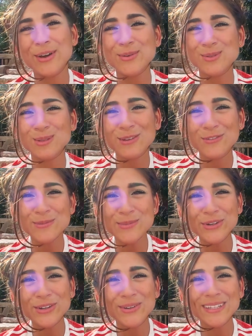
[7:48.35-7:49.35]
I wasn't really
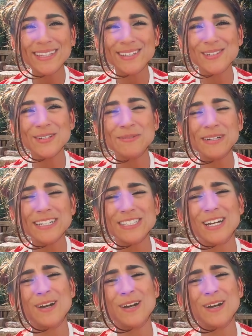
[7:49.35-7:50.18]
familiar with it too much.